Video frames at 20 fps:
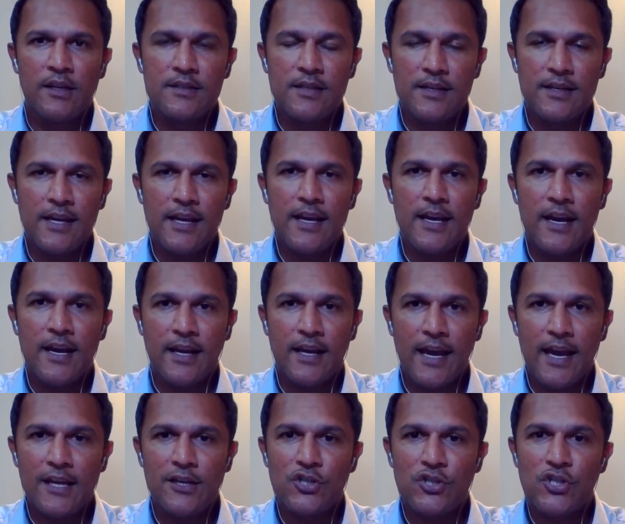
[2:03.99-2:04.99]
Today,
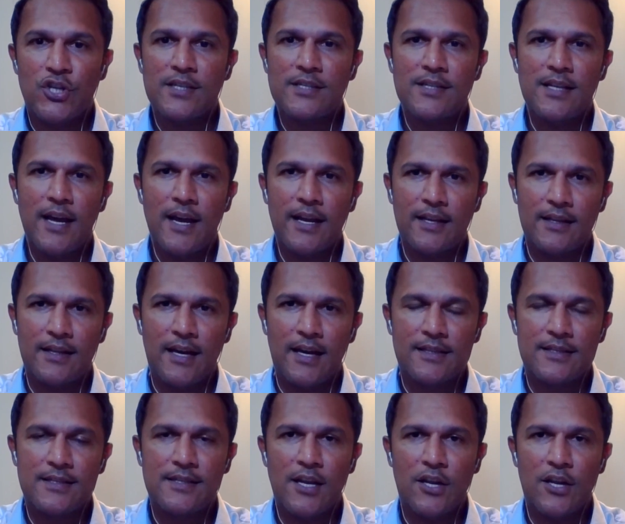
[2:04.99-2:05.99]
again, just like
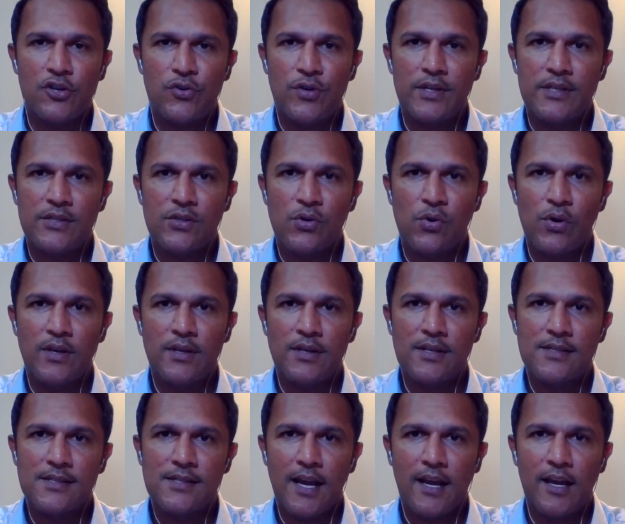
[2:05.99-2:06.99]
that century he scored in
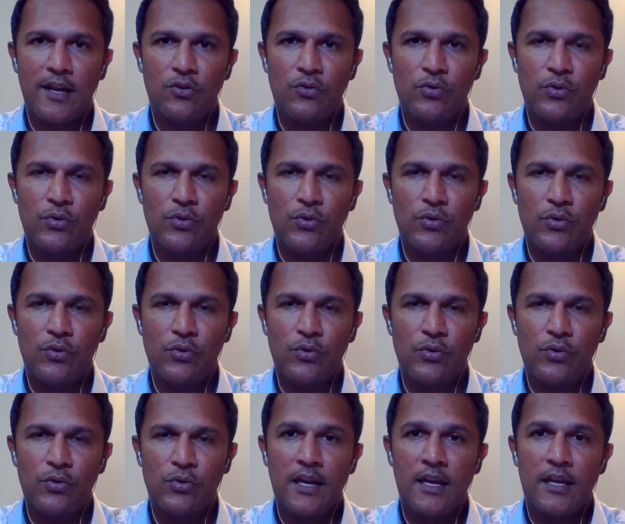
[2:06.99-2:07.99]
the second O D
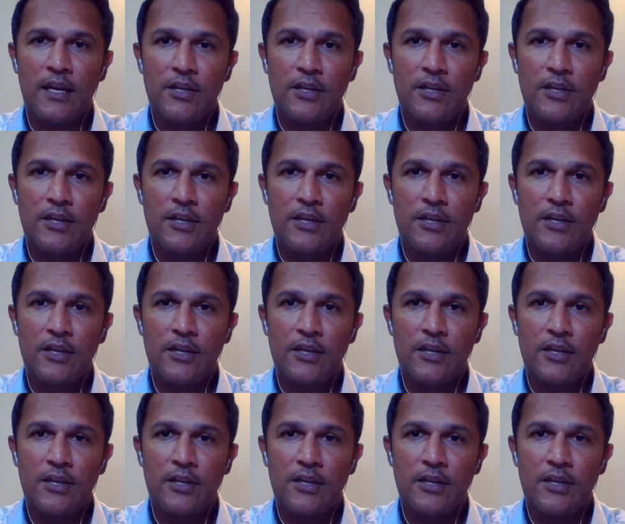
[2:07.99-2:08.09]
I,